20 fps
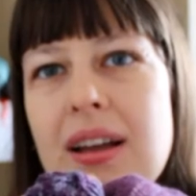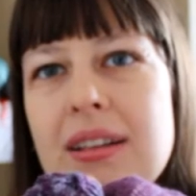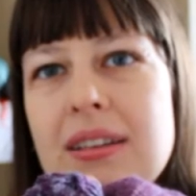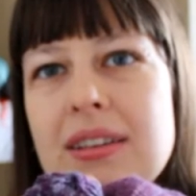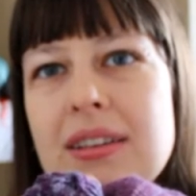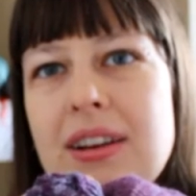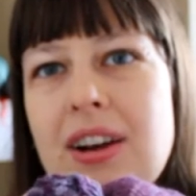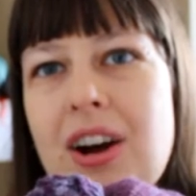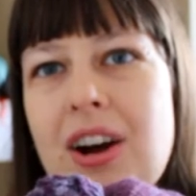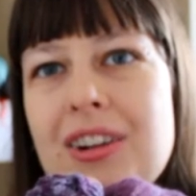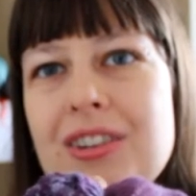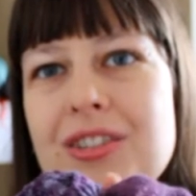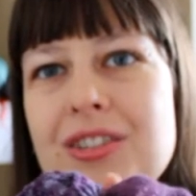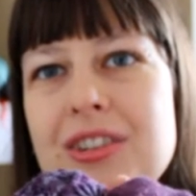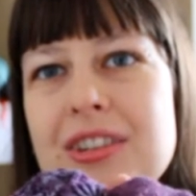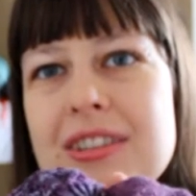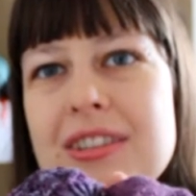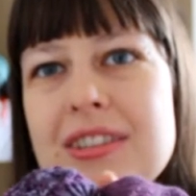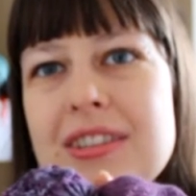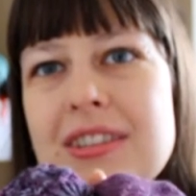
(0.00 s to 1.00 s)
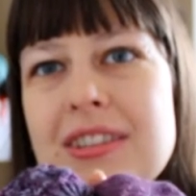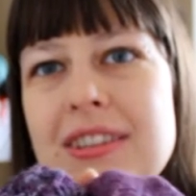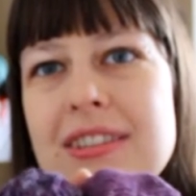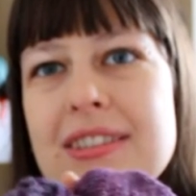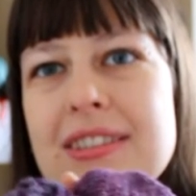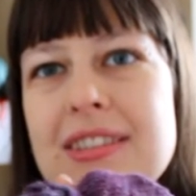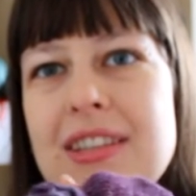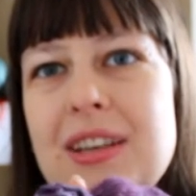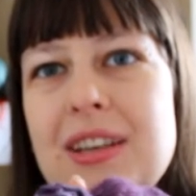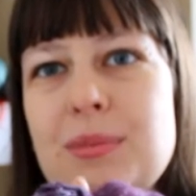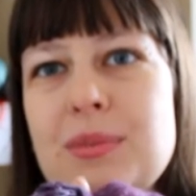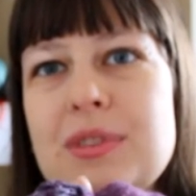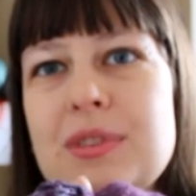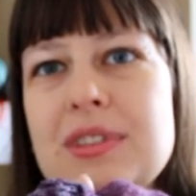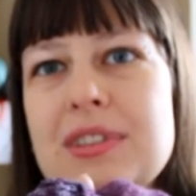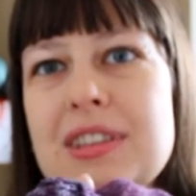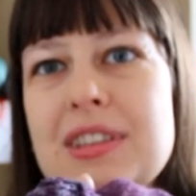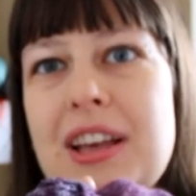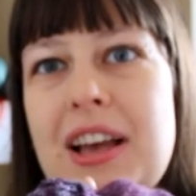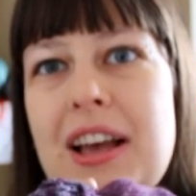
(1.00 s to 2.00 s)
the contrast
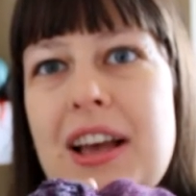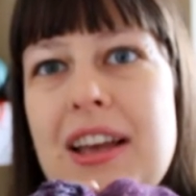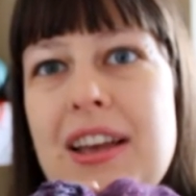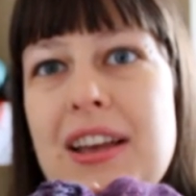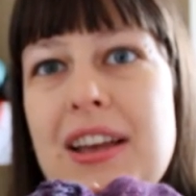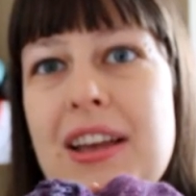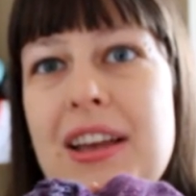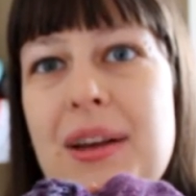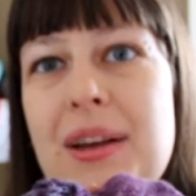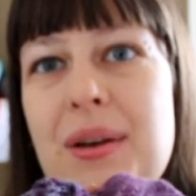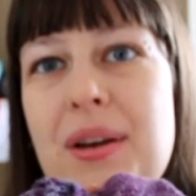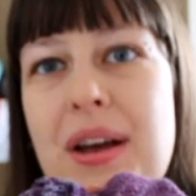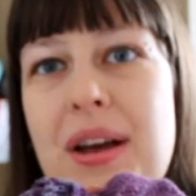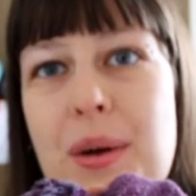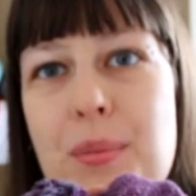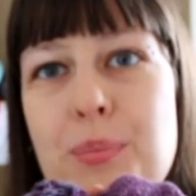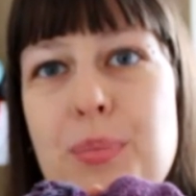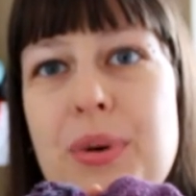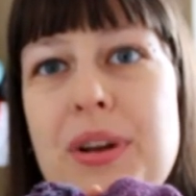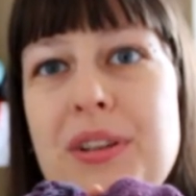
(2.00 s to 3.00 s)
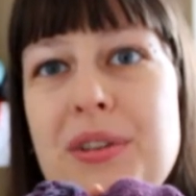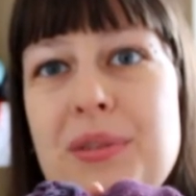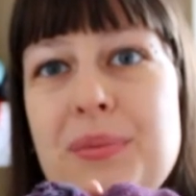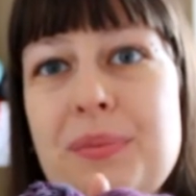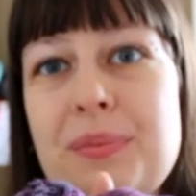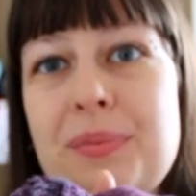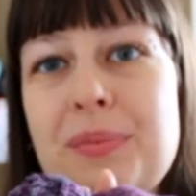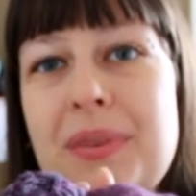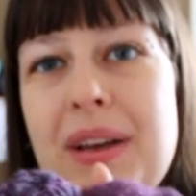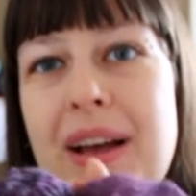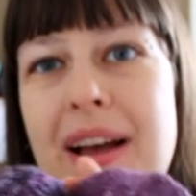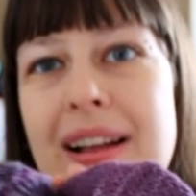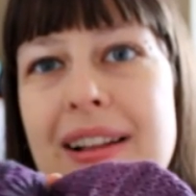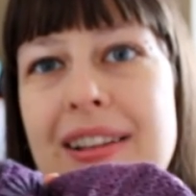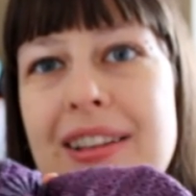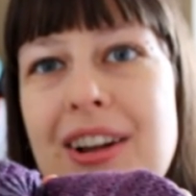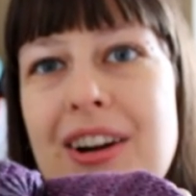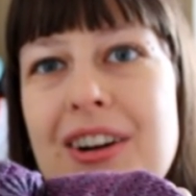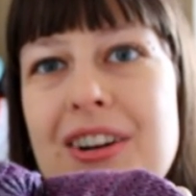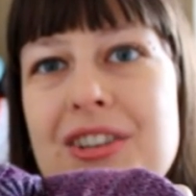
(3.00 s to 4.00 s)
seems a bit
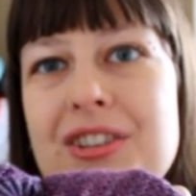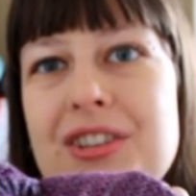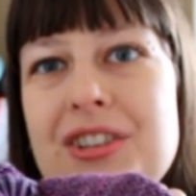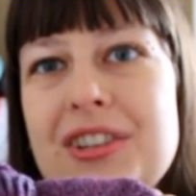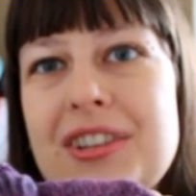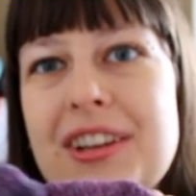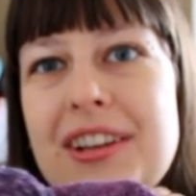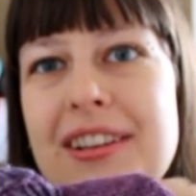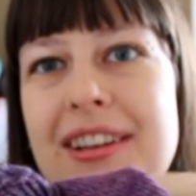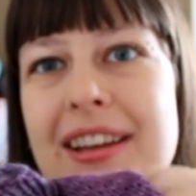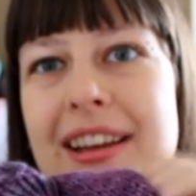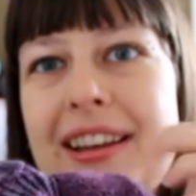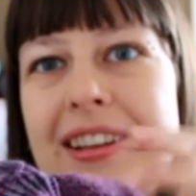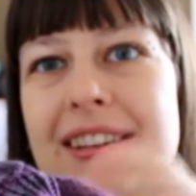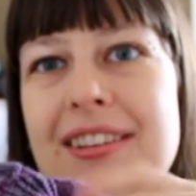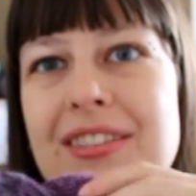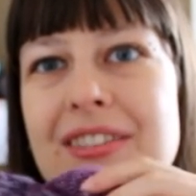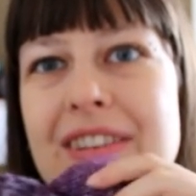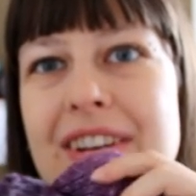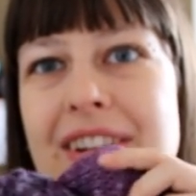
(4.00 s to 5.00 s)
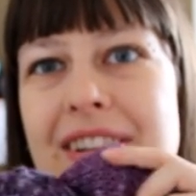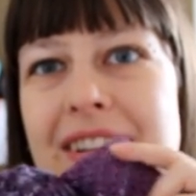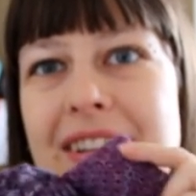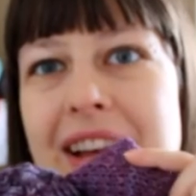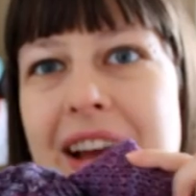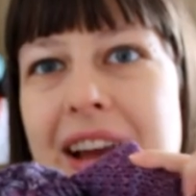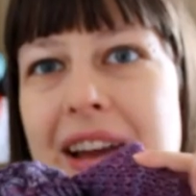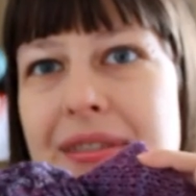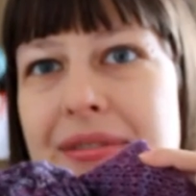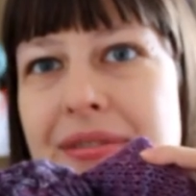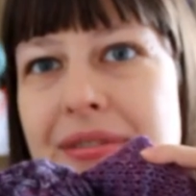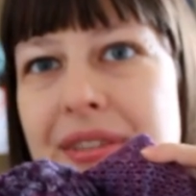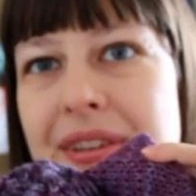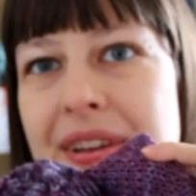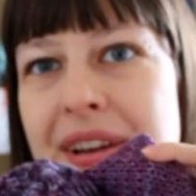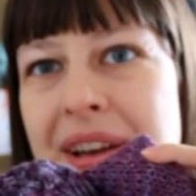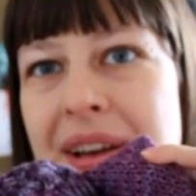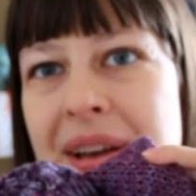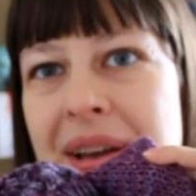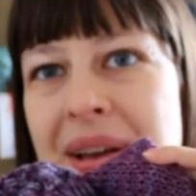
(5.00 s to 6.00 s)
larger than in real life,
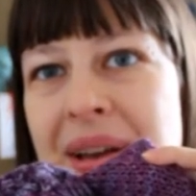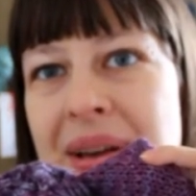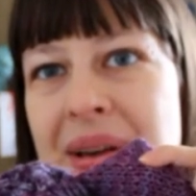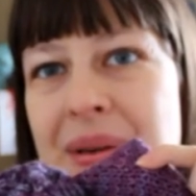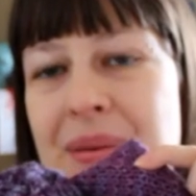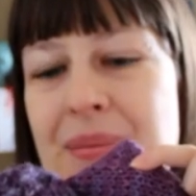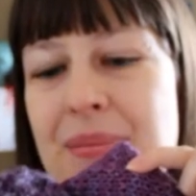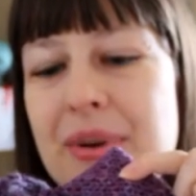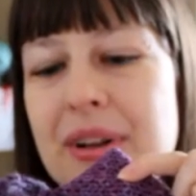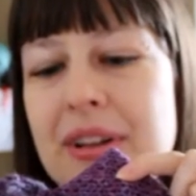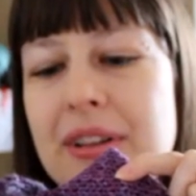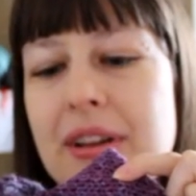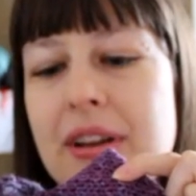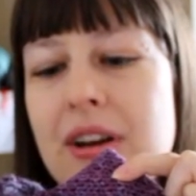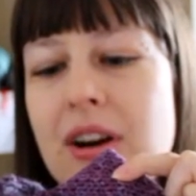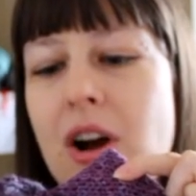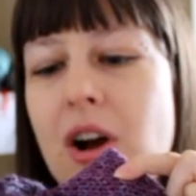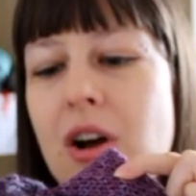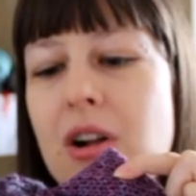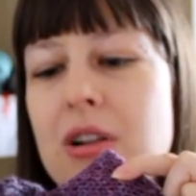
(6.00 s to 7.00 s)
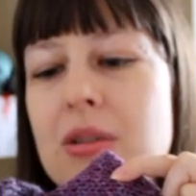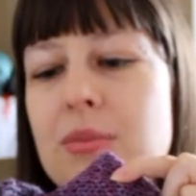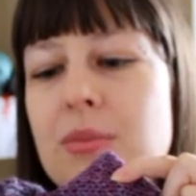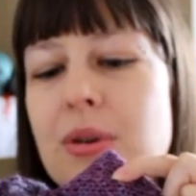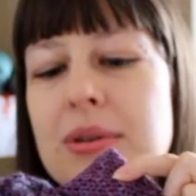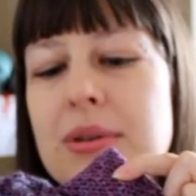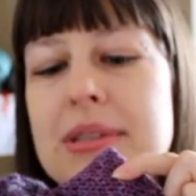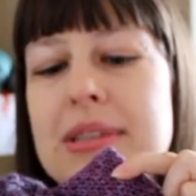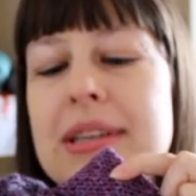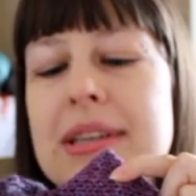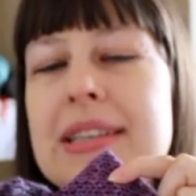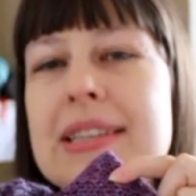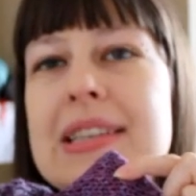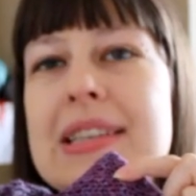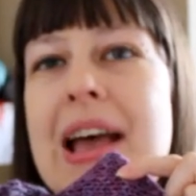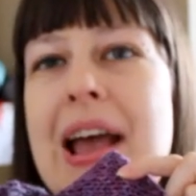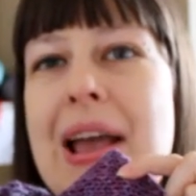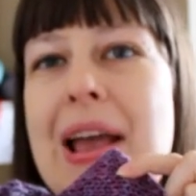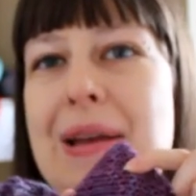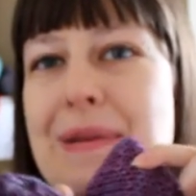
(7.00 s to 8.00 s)
but they're almost the
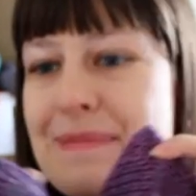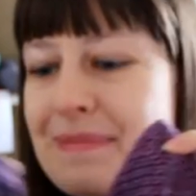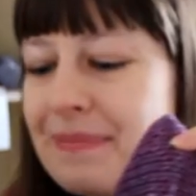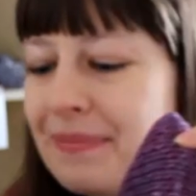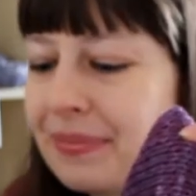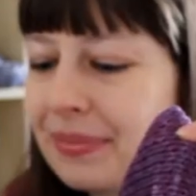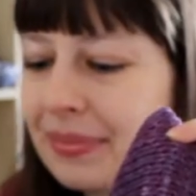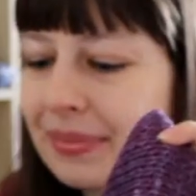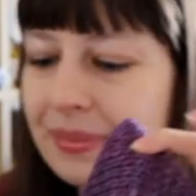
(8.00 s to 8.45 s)
same.